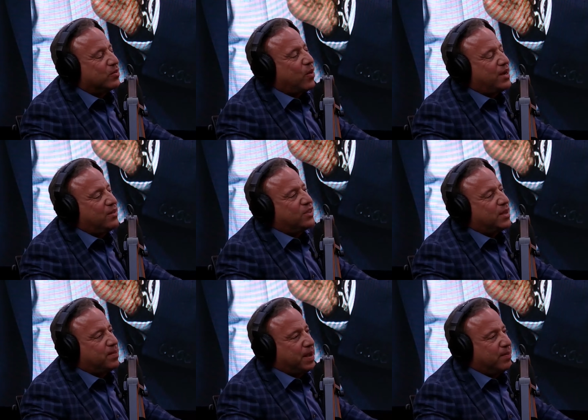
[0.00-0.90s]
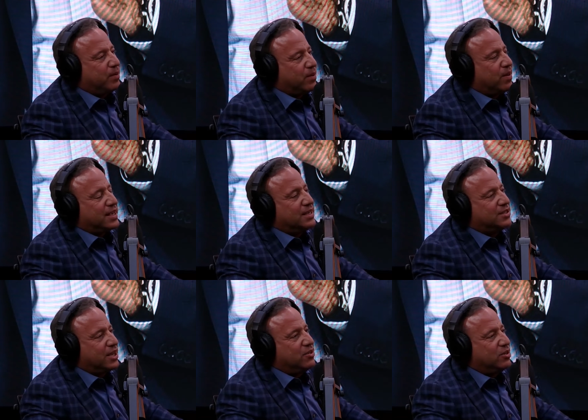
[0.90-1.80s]
Why do you think people
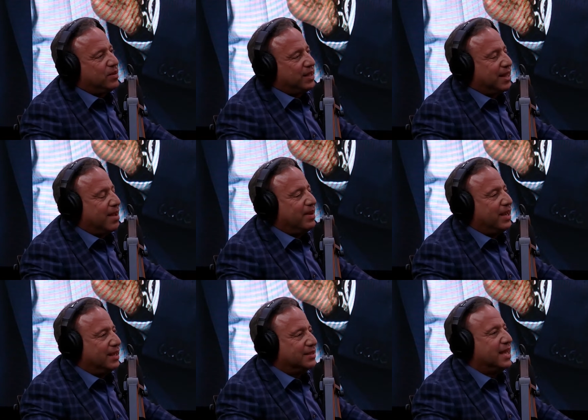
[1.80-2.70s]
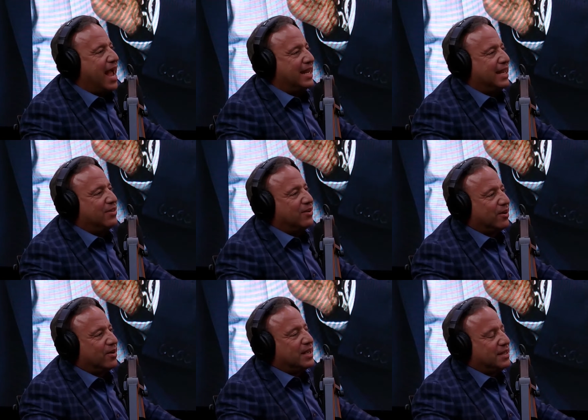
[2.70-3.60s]
continue to be lemmings and
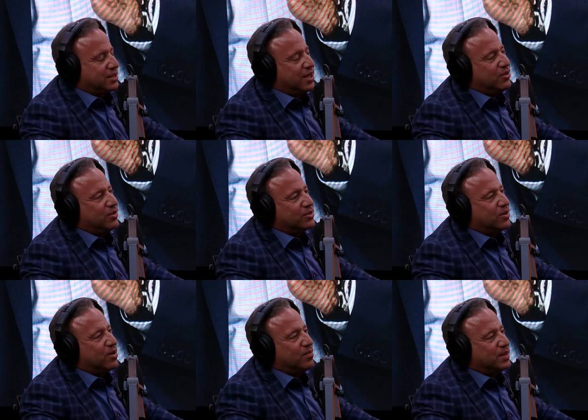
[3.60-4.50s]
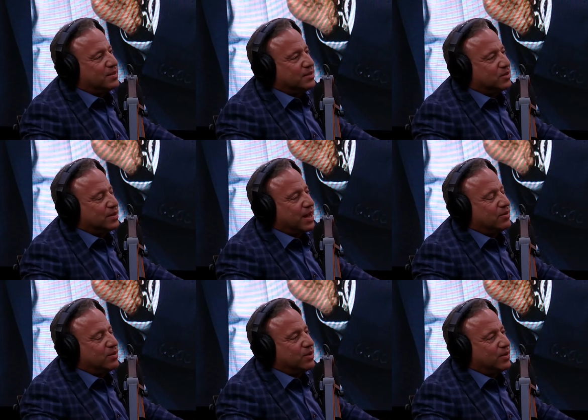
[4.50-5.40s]
either continue to start a business
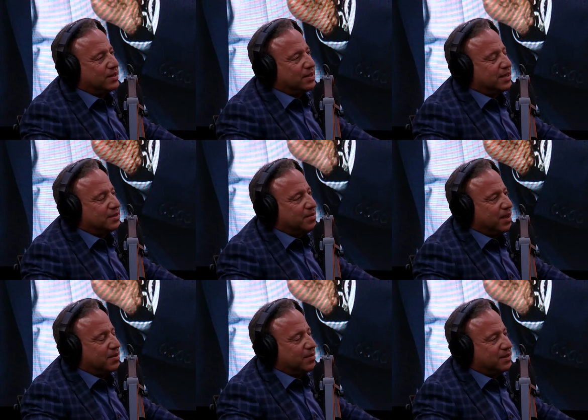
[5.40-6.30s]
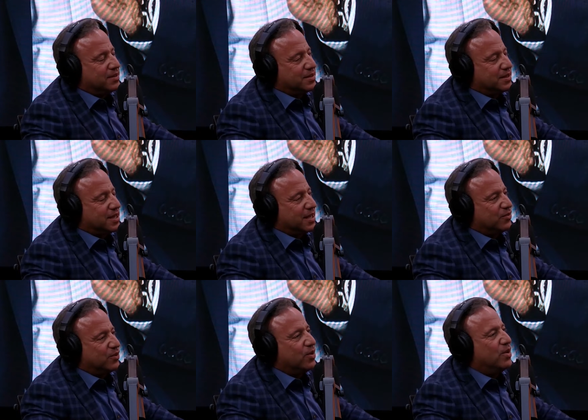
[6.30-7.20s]
without doing what it takes to make the business
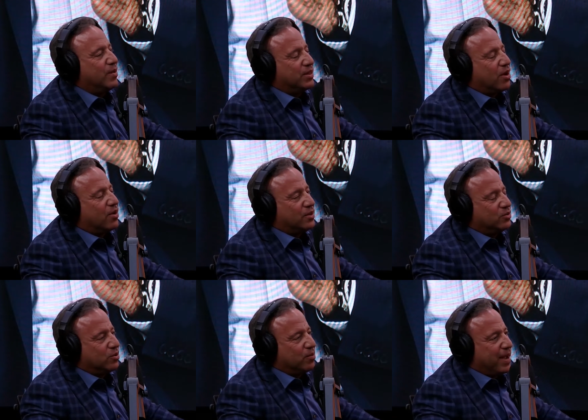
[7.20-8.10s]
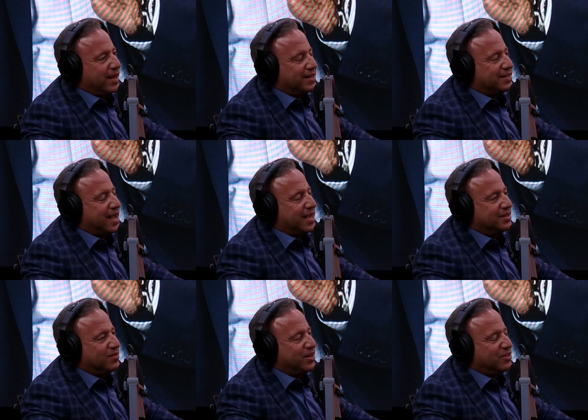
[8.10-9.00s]
successful with all these
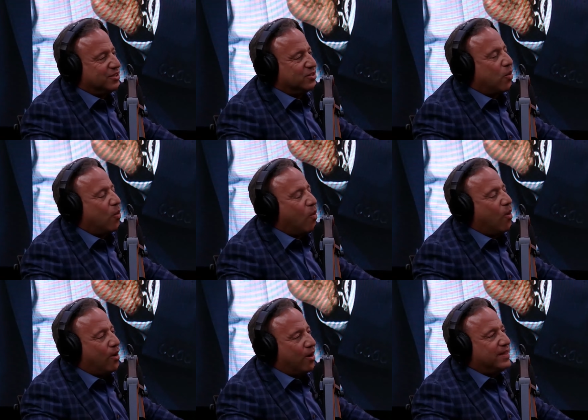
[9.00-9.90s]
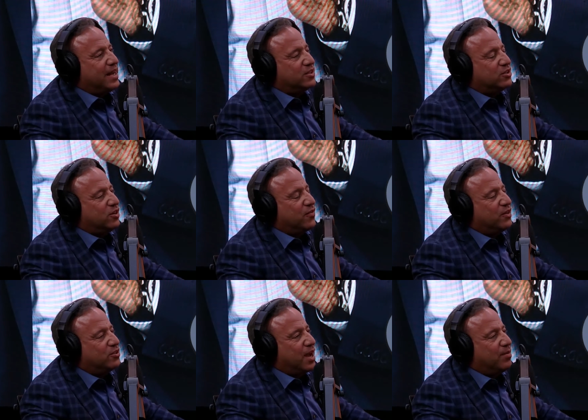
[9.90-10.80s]
romanticized visions, or they just look
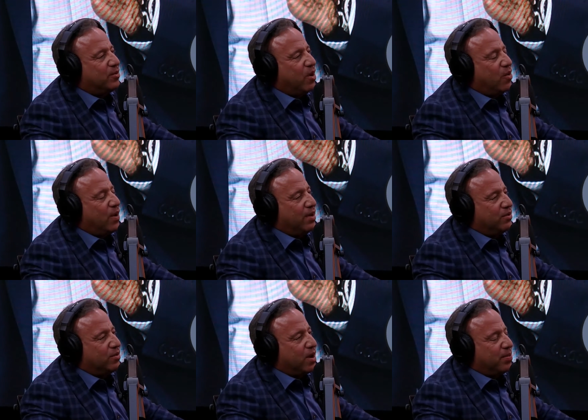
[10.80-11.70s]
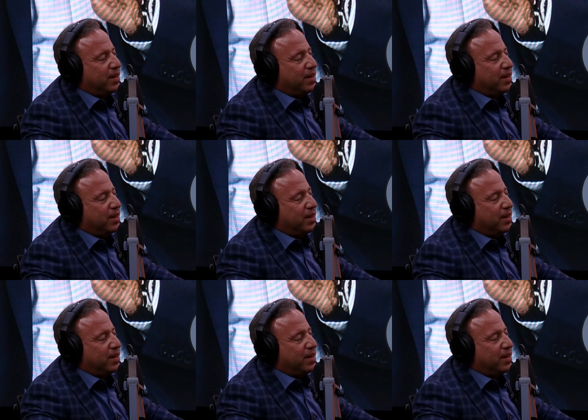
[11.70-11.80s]
for a job the wrong way or the wrong